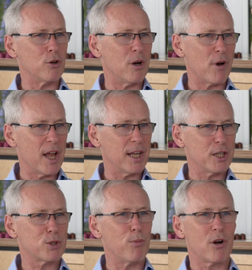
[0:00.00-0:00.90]
on a brand
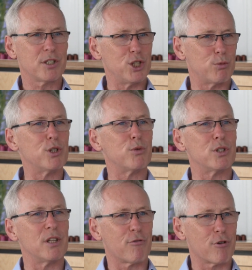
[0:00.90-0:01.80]
like Smarties, which was
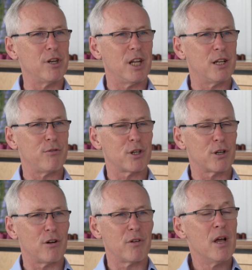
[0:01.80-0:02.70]
at the front end of the
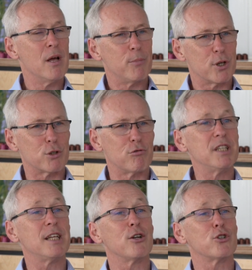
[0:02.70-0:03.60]
curve, because
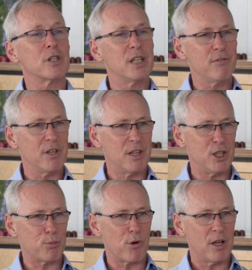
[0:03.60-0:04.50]
retailers are giving
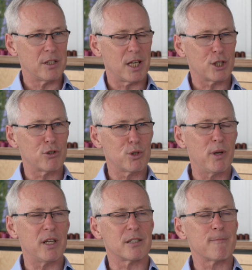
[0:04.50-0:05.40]
these brands extra
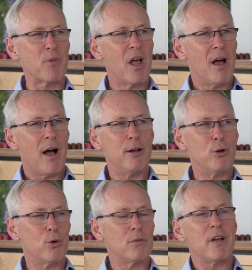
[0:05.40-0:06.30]
space. I
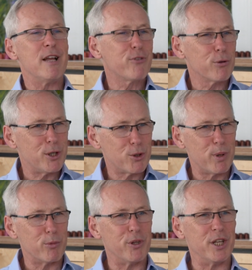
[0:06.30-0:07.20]
know influential
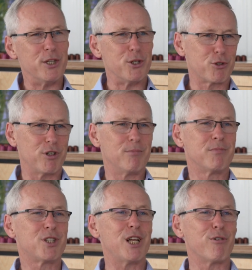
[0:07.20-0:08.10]
people in the industry,
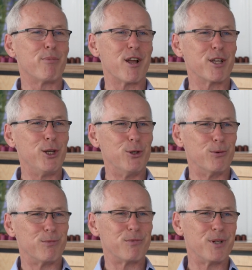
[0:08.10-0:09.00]
Sarah
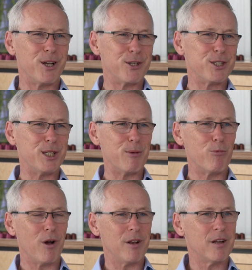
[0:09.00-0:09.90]
Branchino, to name
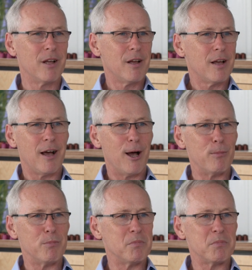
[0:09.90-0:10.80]
one,
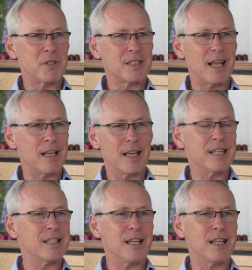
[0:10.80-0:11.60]
saying, isn't